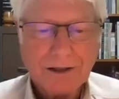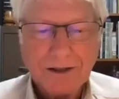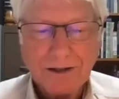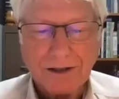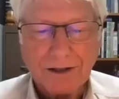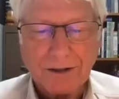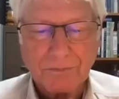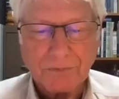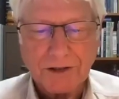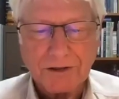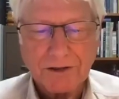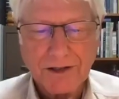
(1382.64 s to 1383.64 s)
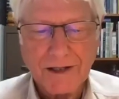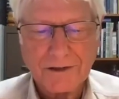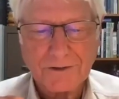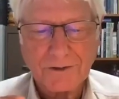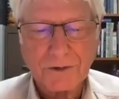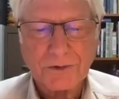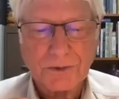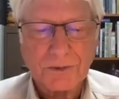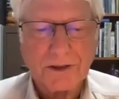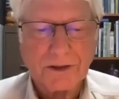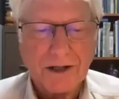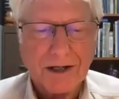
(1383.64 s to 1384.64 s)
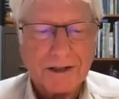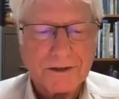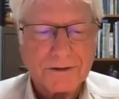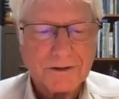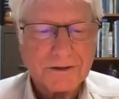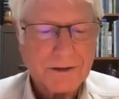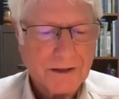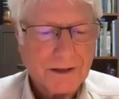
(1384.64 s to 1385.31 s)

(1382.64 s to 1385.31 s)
um, it has those three lines.